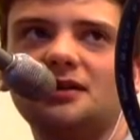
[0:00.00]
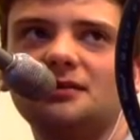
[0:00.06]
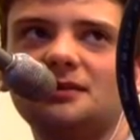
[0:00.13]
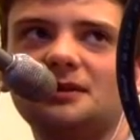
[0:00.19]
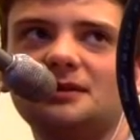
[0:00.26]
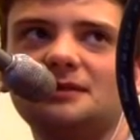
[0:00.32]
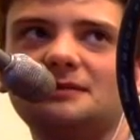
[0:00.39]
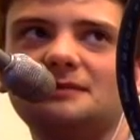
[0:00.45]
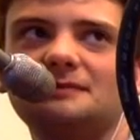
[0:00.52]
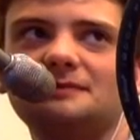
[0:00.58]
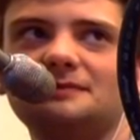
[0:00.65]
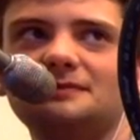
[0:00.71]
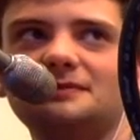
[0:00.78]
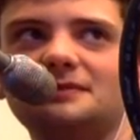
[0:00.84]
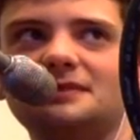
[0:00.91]
Pac-12 now.
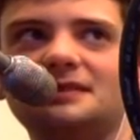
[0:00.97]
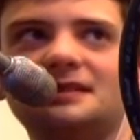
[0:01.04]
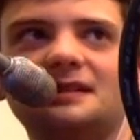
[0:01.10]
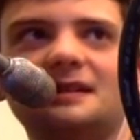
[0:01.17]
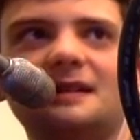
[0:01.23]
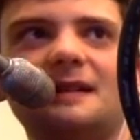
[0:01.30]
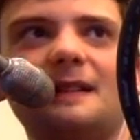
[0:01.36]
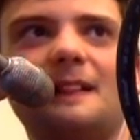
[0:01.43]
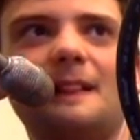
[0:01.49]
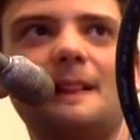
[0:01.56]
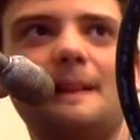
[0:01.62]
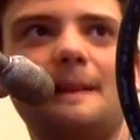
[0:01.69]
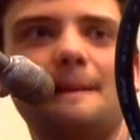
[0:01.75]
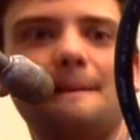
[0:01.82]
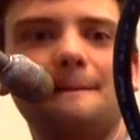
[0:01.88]
Yep.
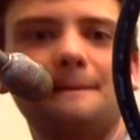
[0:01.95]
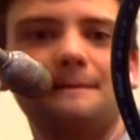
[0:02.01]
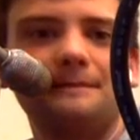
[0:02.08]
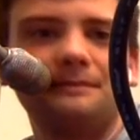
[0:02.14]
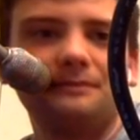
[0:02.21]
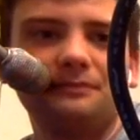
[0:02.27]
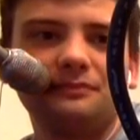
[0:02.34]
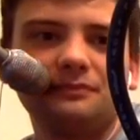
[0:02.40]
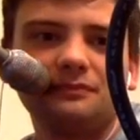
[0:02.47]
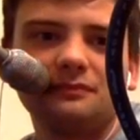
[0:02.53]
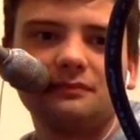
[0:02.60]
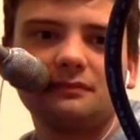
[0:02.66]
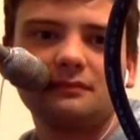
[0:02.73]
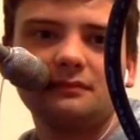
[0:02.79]
You were right.